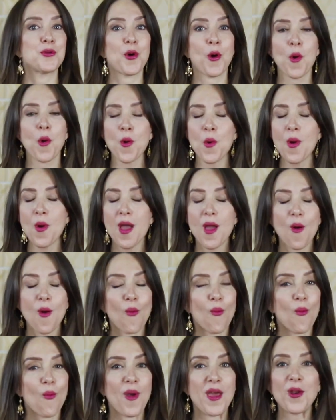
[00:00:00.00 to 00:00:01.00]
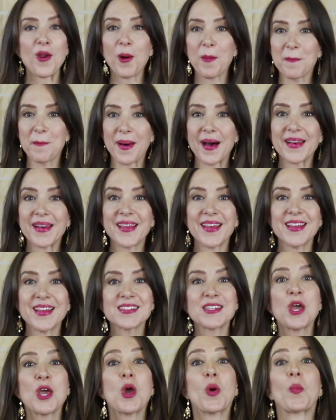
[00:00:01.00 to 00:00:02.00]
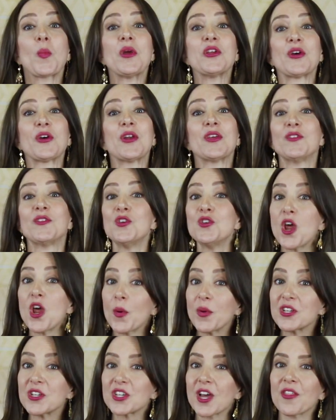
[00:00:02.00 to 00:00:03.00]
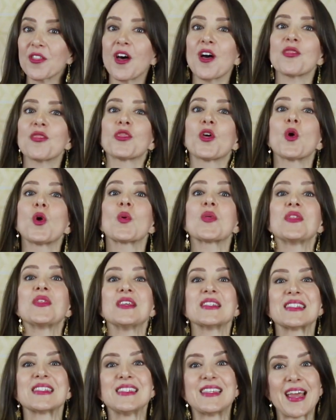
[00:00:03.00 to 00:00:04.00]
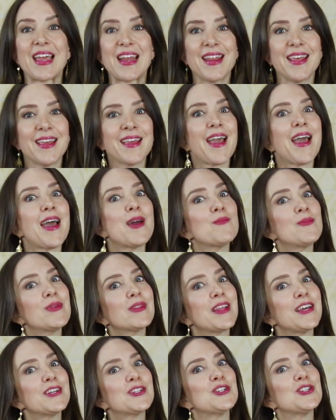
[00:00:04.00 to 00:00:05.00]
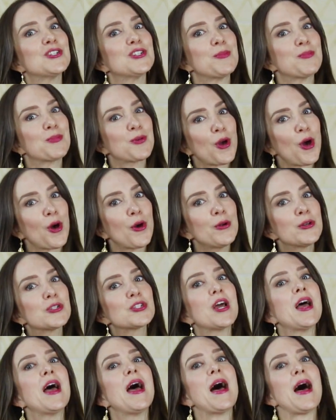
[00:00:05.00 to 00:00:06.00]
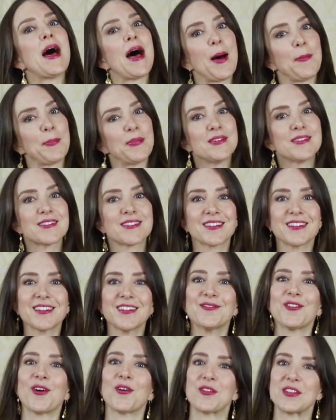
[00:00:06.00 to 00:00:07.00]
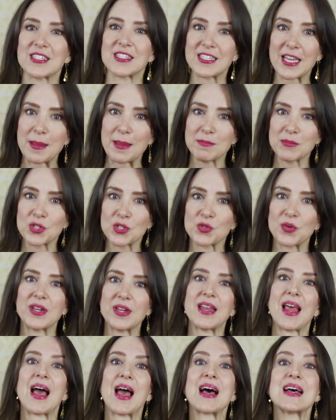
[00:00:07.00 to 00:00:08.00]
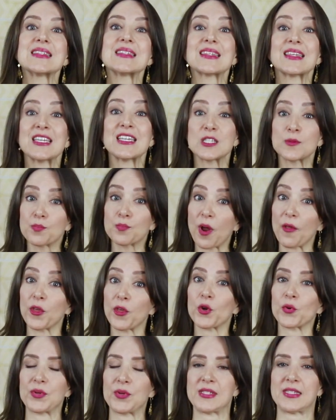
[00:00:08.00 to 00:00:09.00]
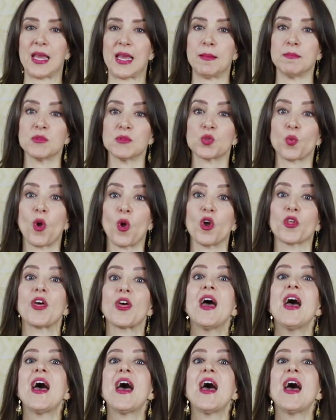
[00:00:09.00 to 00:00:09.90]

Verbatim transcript: No, we're not buddies, we don't even know each other, though this dating and relationship coach happens to live on the same street as his brother Chris Hemsworth.